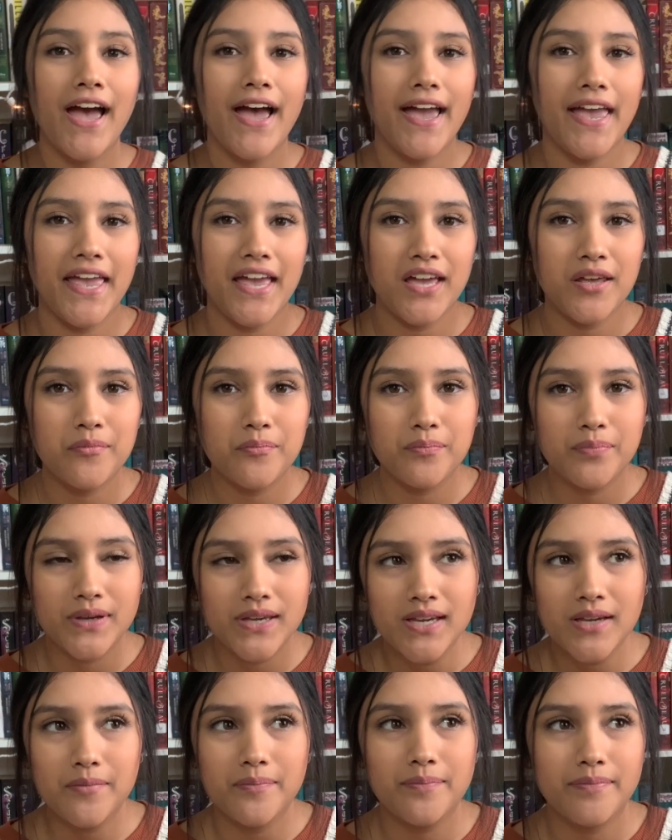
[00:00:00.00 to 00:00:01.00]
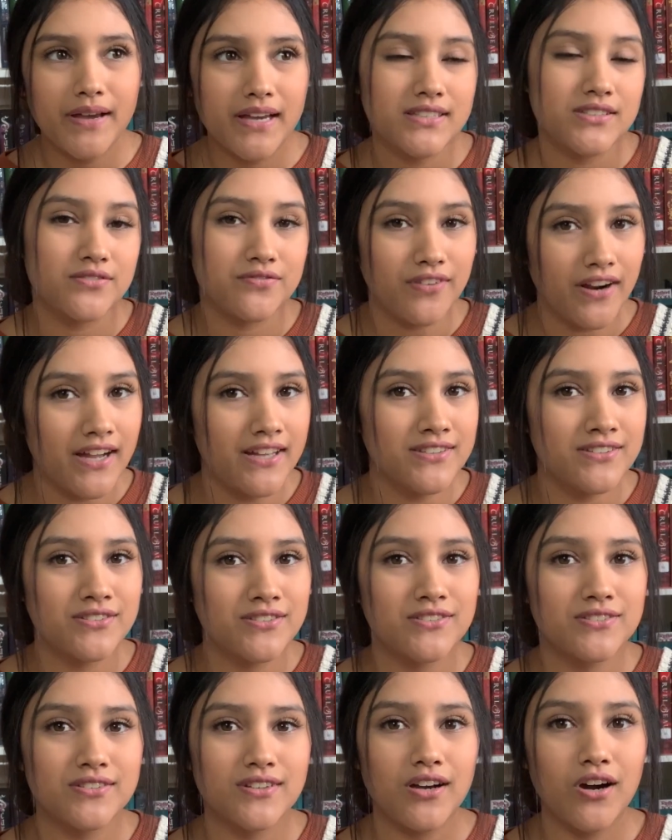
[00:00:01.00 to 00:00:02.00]
and being best
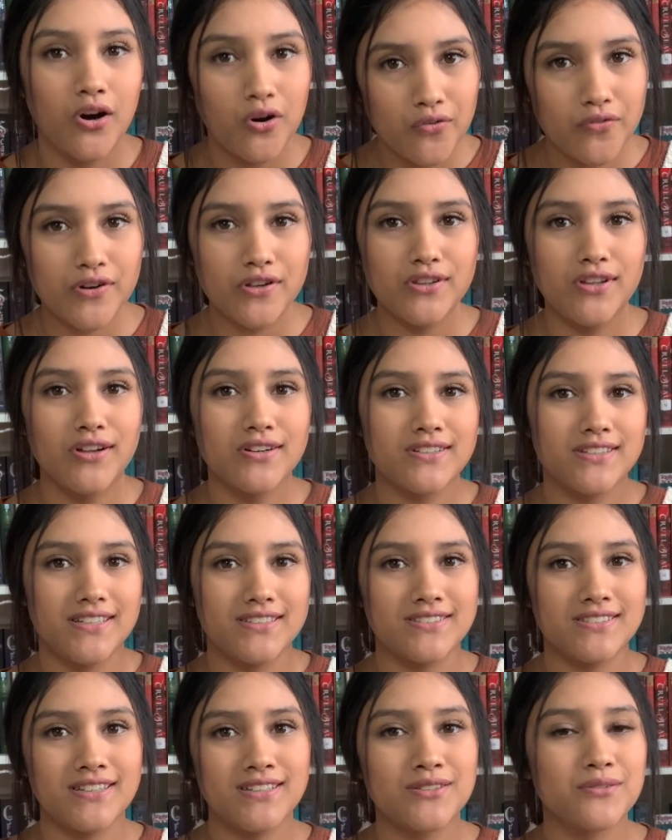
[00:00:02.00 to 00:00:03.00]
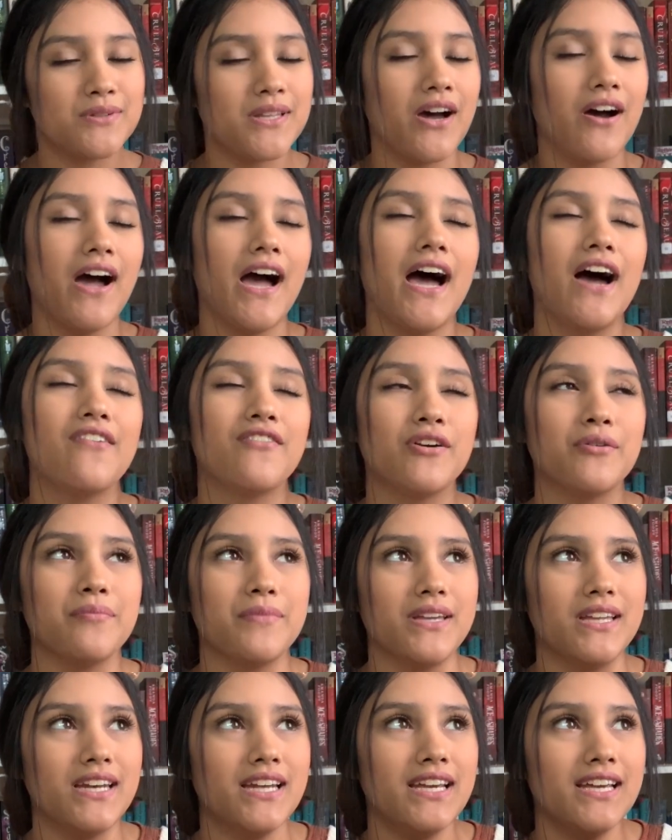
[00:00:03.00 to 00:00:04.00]
friends over long distance without ever
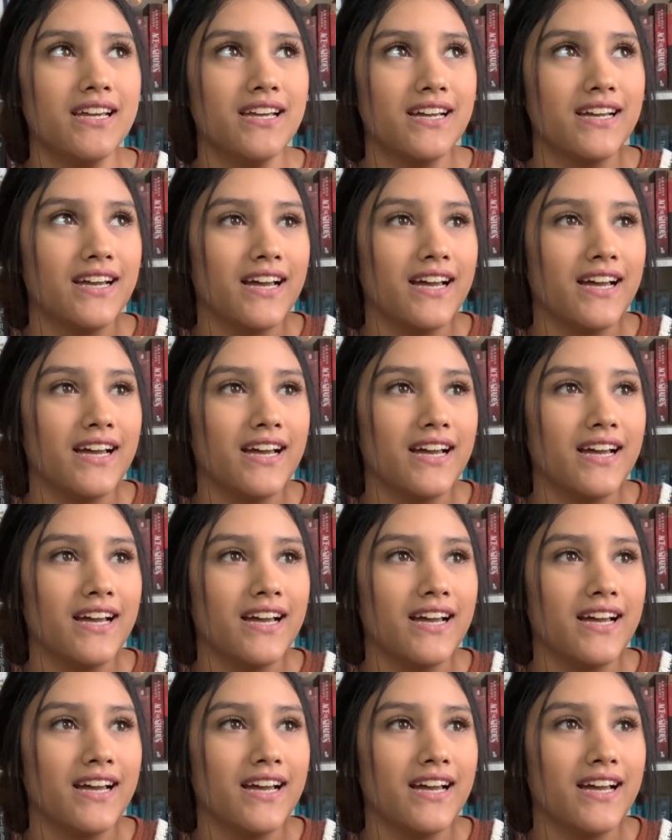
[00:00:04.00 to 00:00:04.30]
meeting.